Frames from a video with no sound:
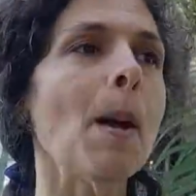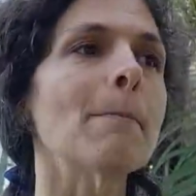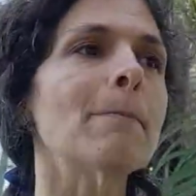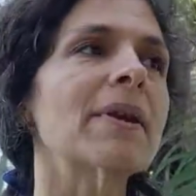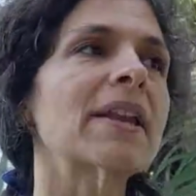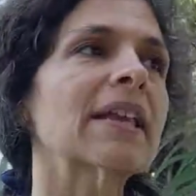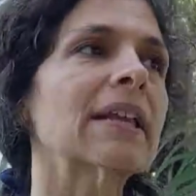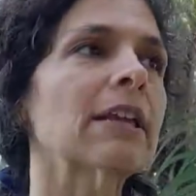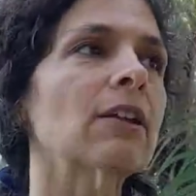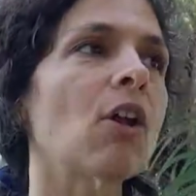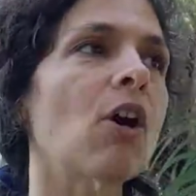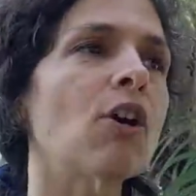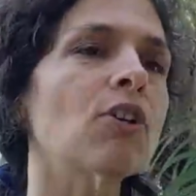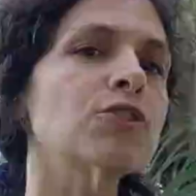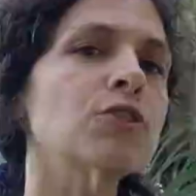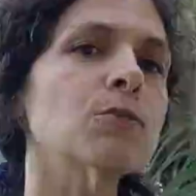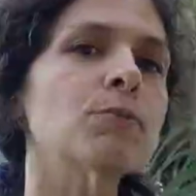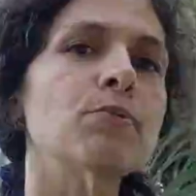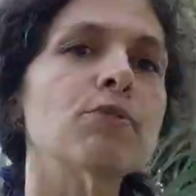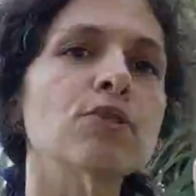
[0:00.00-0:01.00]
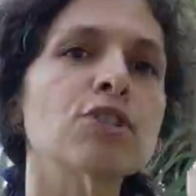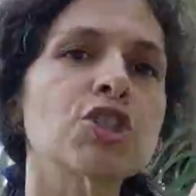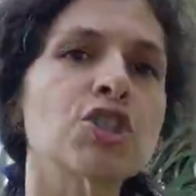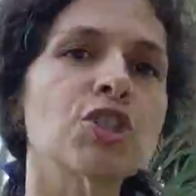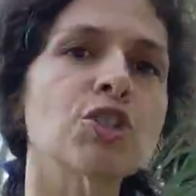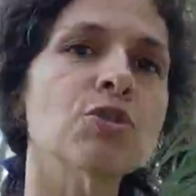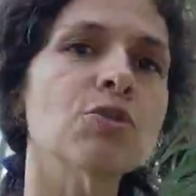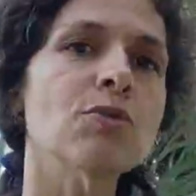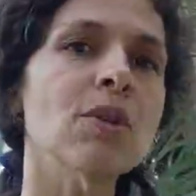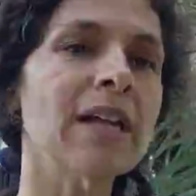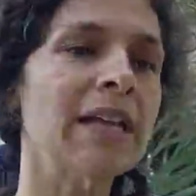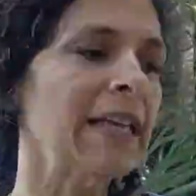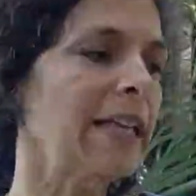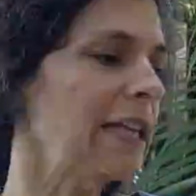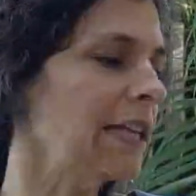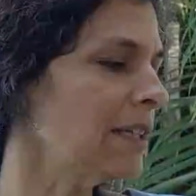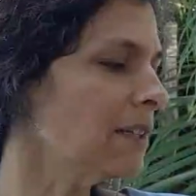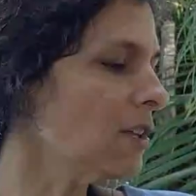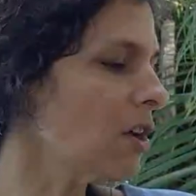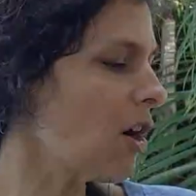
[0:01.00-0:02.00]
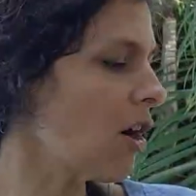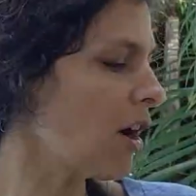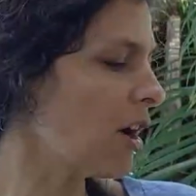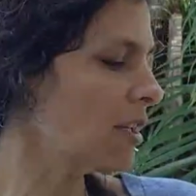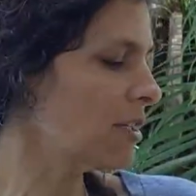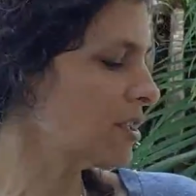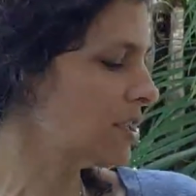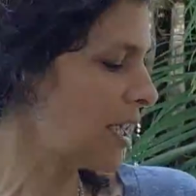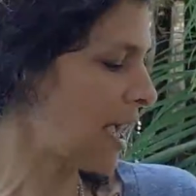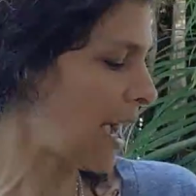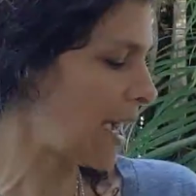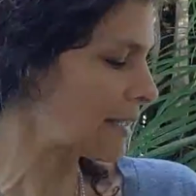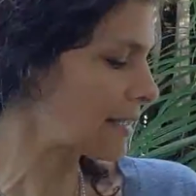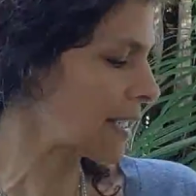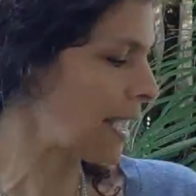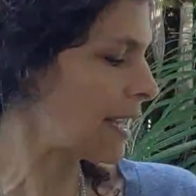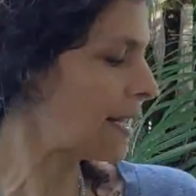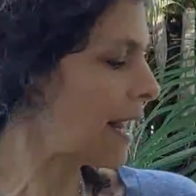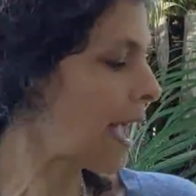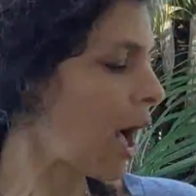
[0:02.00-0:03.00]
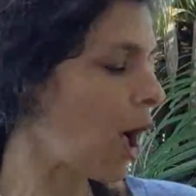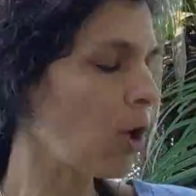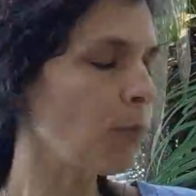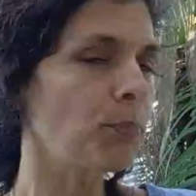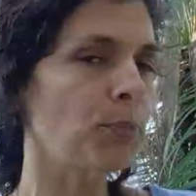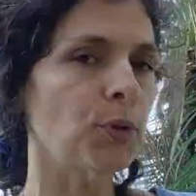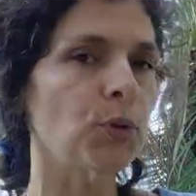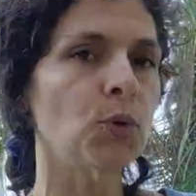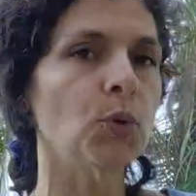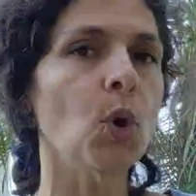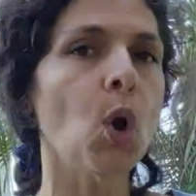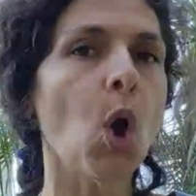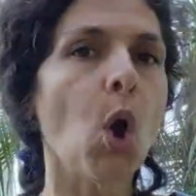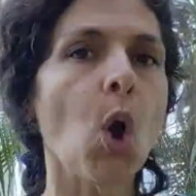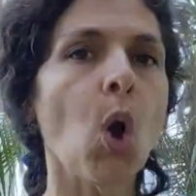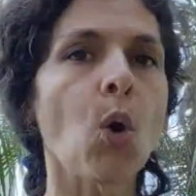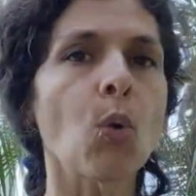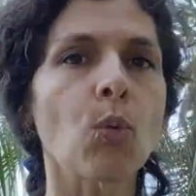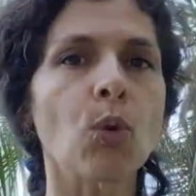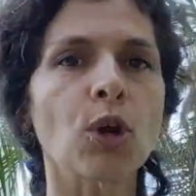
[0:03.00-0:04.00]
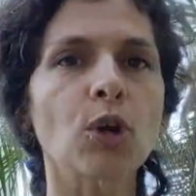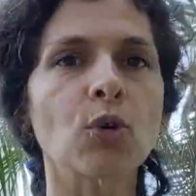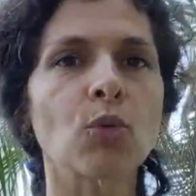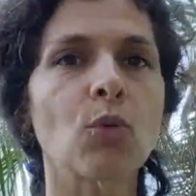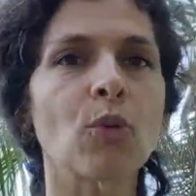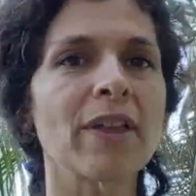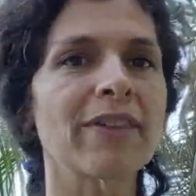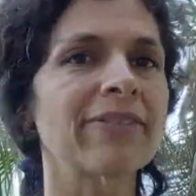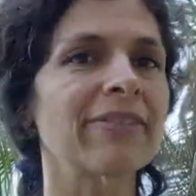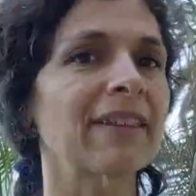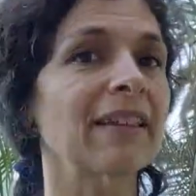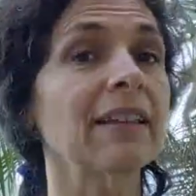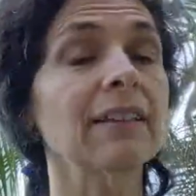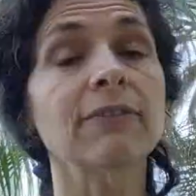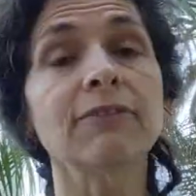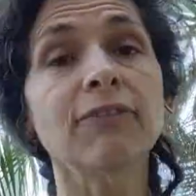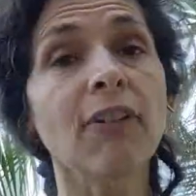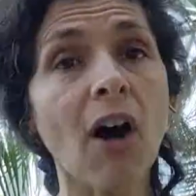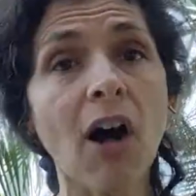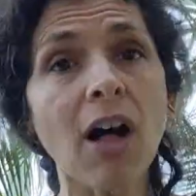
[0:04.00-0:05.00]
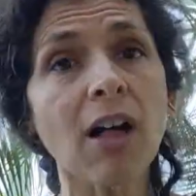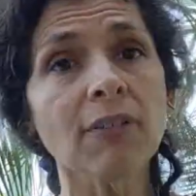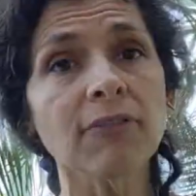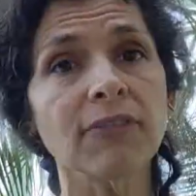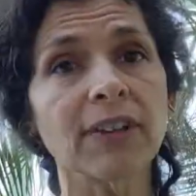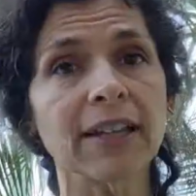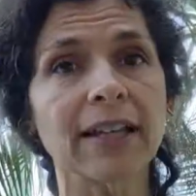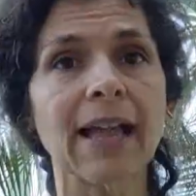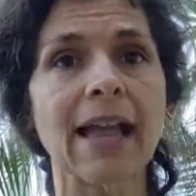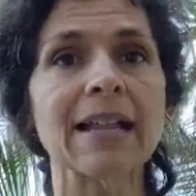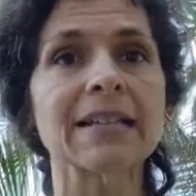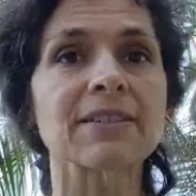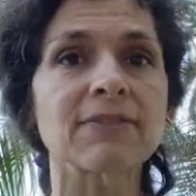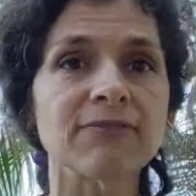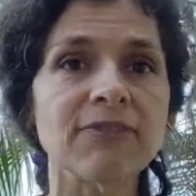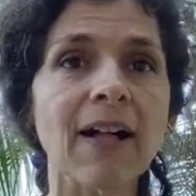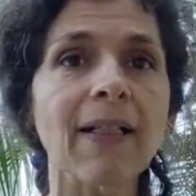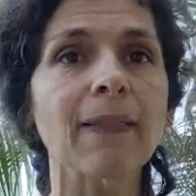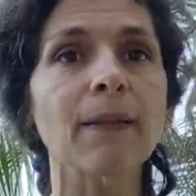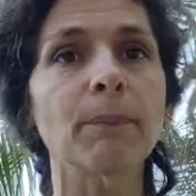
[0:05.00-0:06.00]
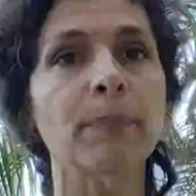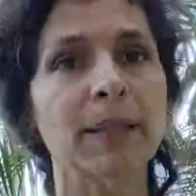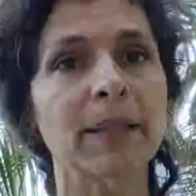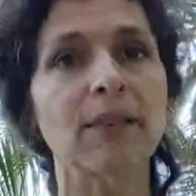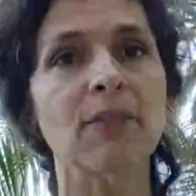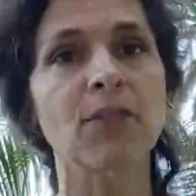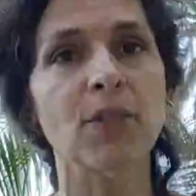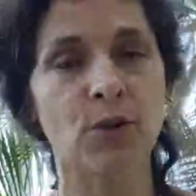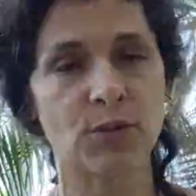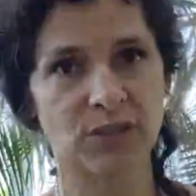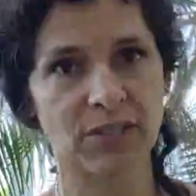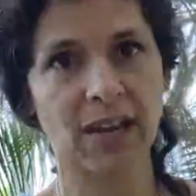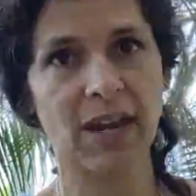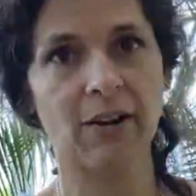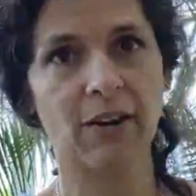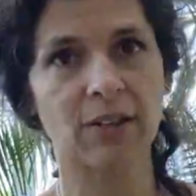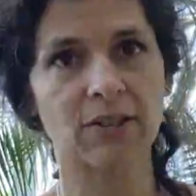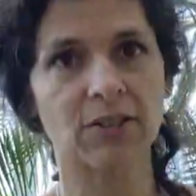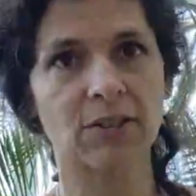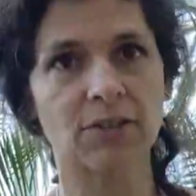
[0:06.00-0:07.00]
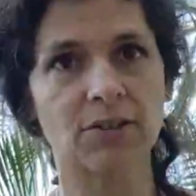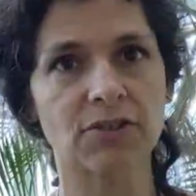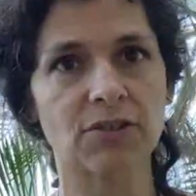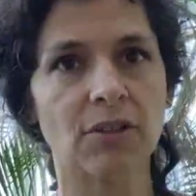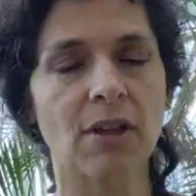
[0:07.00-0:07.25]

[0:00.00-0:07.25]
but it can also put you in contact and help you work with evolving and developing those characters.